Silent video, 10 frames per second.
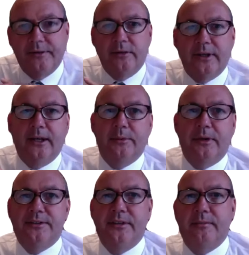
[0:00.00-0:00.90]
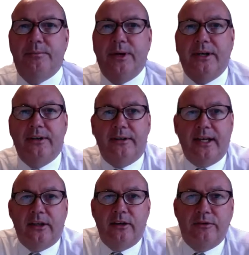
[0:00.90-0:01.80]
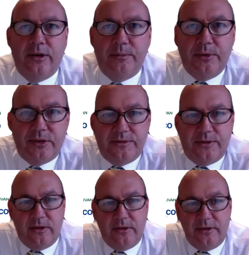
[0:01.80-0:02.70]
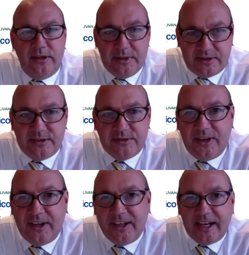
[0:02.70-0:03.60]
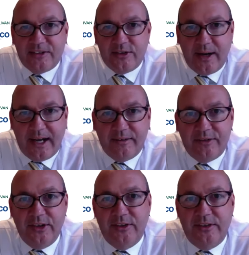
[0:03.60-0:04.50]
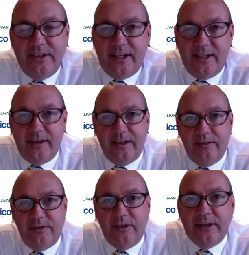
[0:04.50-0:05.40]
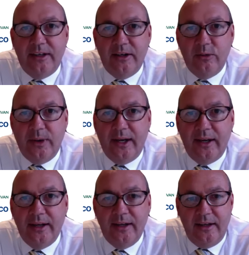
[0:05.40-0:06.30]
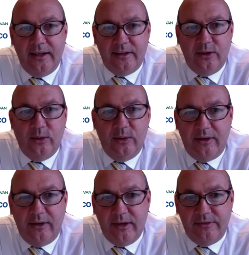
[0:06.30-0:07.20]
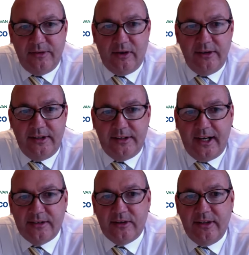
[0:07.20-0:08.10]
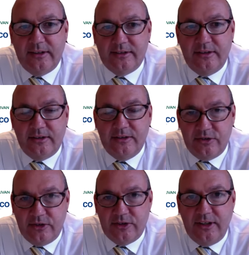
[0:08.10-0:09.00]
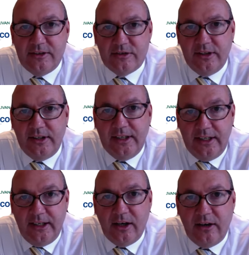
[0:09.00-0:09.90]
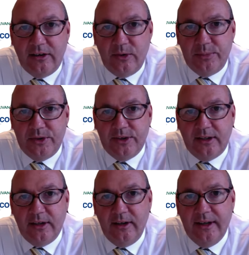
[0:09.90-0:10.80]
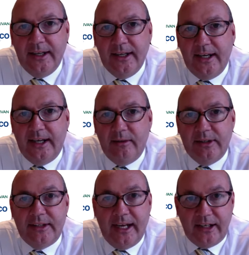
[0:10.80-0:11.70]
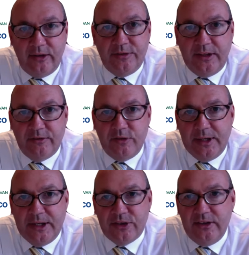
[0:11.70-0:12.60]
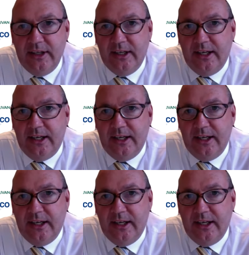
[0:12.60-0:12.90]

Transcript: Okay, well, listen, Brendan, thank you very much for demystifying, as you have done, in a very clear way, the whole area of R&D tax credits in the construction industry, in Ireland in particular. I'd like to thank you for the information.